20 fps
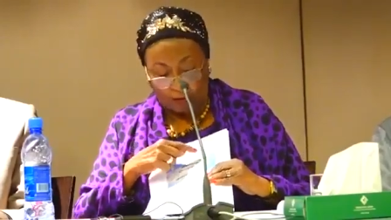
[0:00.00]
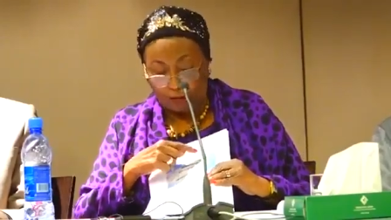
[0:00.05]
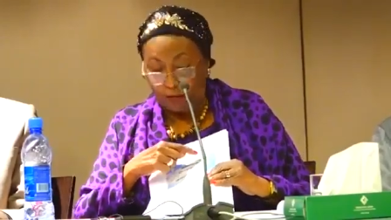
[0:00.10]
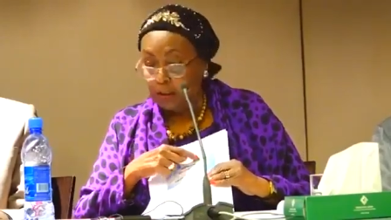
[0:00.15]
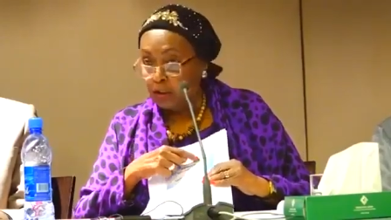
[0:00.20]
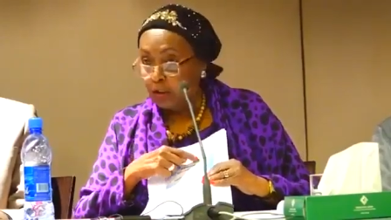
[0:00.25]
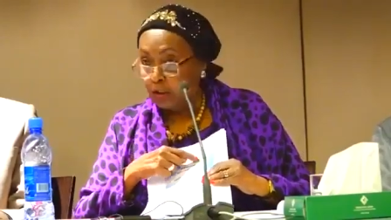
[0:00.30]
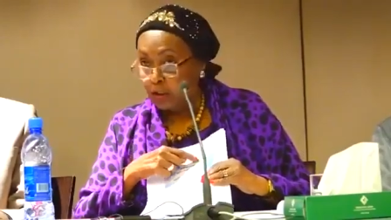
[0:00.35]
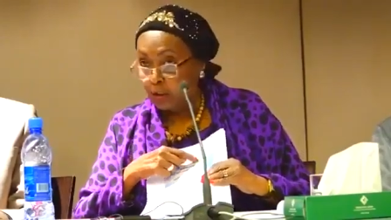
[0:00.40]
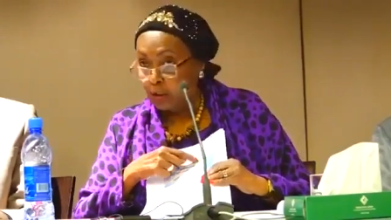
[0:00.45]

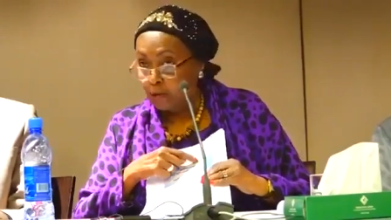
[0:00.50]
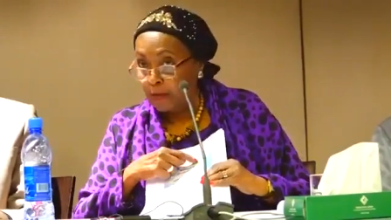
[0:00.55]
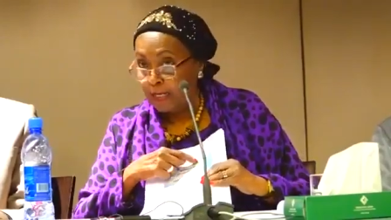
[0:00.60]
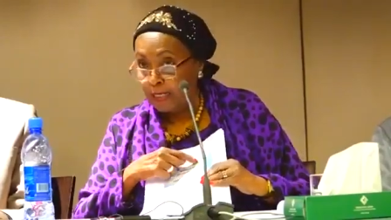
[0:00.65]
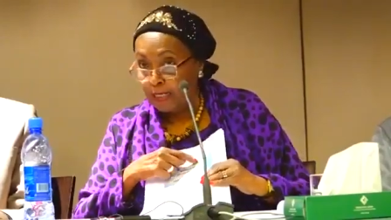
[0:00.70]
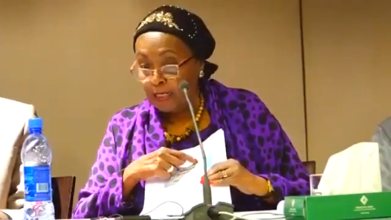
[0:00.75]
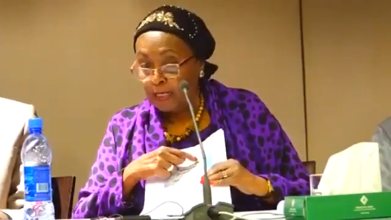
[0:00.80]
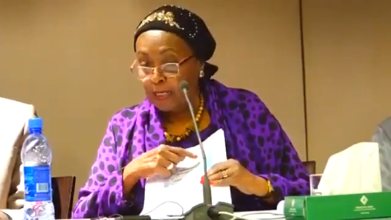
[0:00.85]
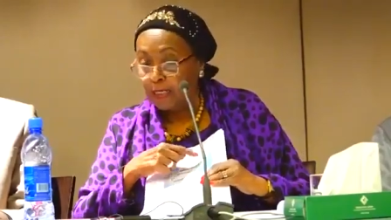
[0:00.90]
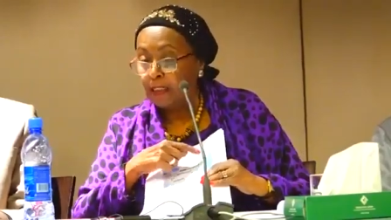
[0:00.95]
British
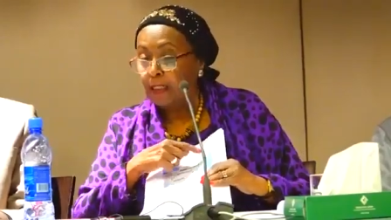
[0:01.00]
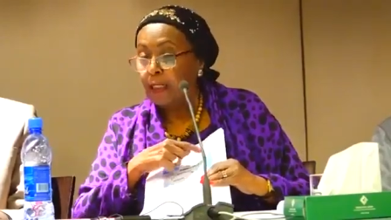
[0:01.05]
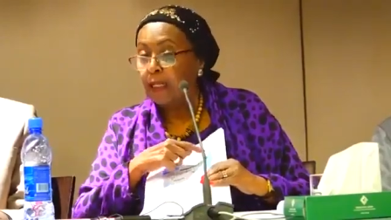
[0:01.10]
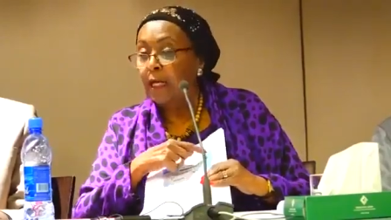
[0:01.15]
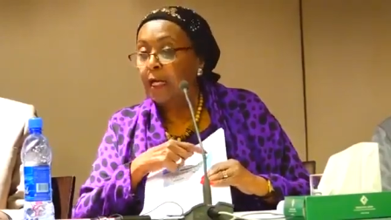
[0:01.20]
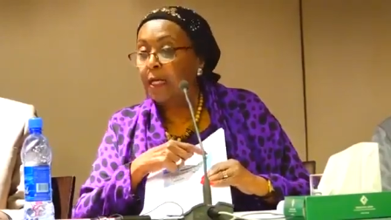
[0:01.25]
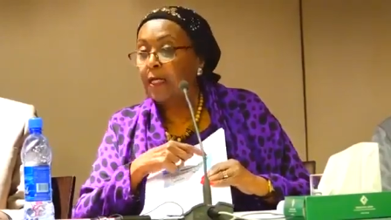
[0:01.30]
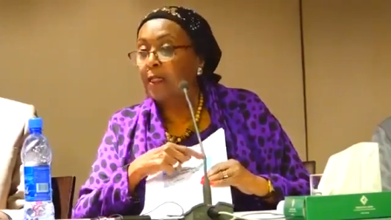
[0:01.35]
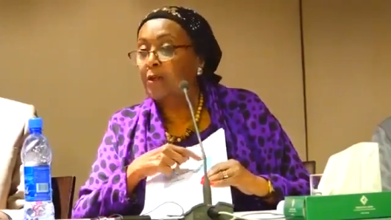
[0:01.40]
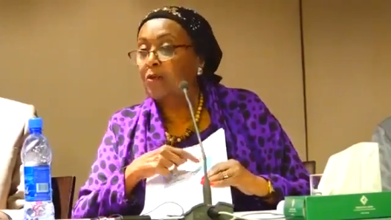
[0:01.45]
Somaliland,
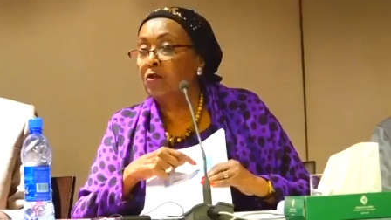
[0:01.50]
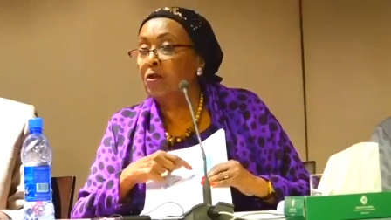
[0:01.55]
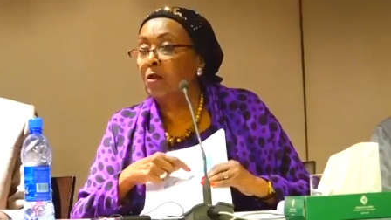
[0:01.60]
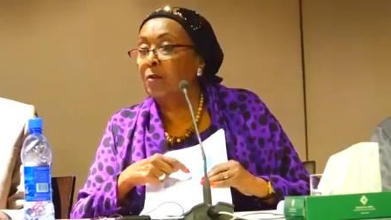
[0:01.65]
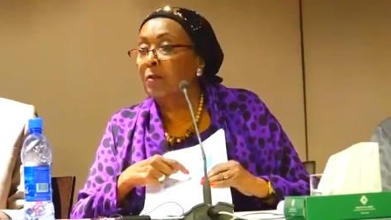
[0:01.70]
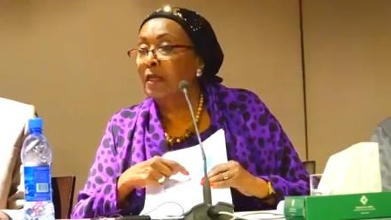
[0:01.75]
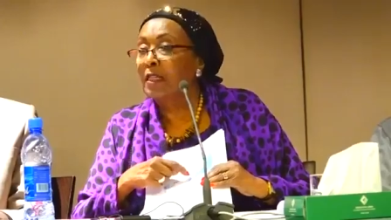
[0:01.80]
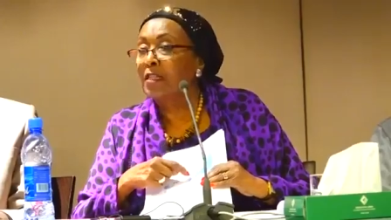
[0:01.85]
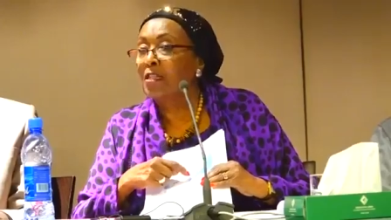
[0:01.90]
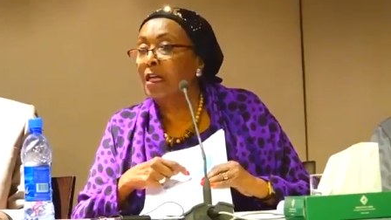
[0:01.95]
and
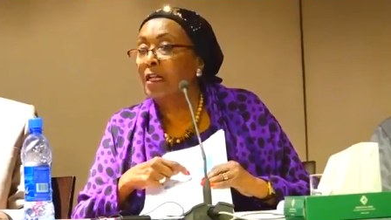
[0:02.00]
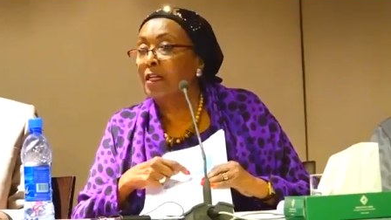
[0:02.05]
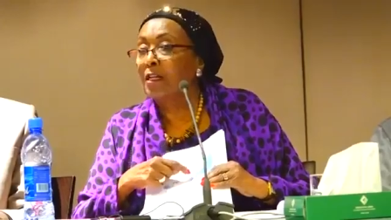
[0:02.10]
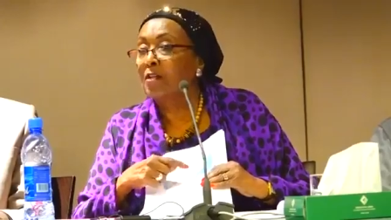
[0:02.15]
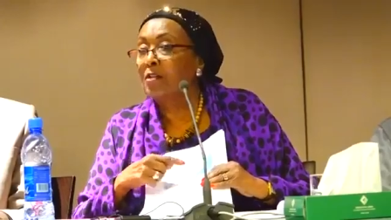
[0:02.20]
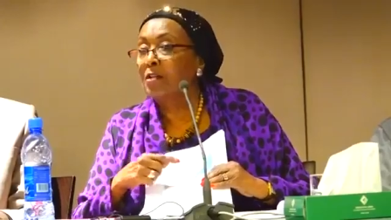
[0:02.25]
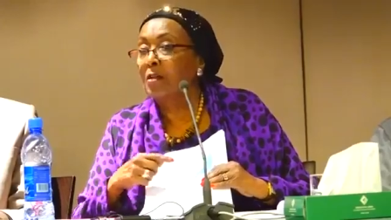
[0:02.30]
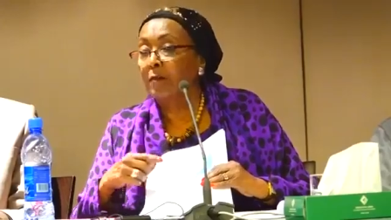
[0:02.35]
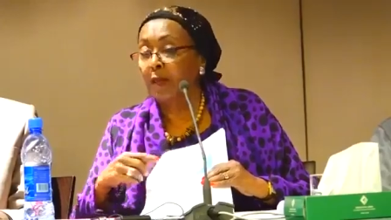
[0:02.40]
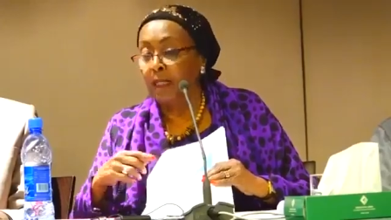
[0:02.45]

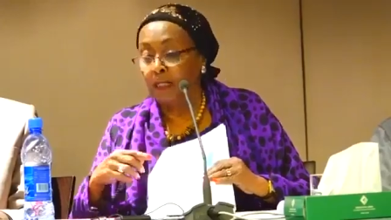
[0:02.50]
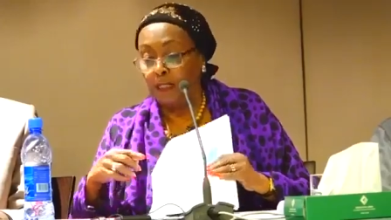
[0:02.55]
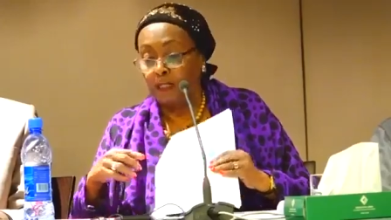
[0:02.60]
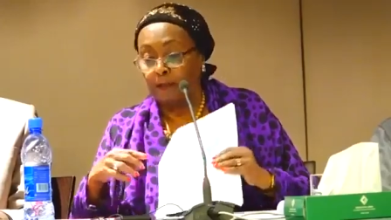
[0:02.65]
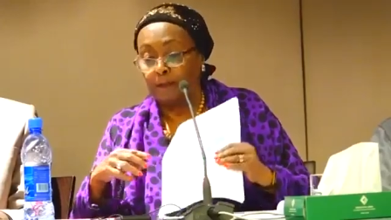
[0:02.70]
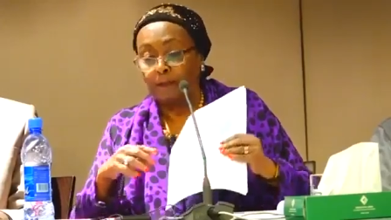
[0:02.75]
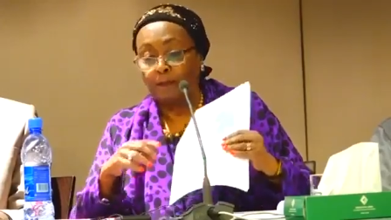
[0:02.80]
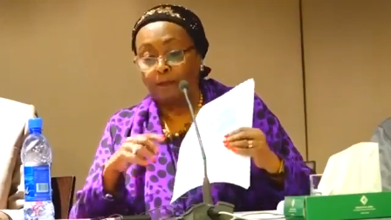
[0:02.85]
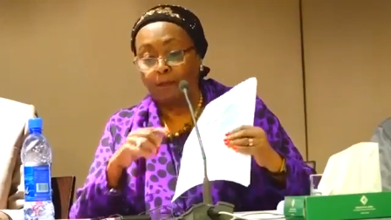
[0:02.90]
Italian Somalia.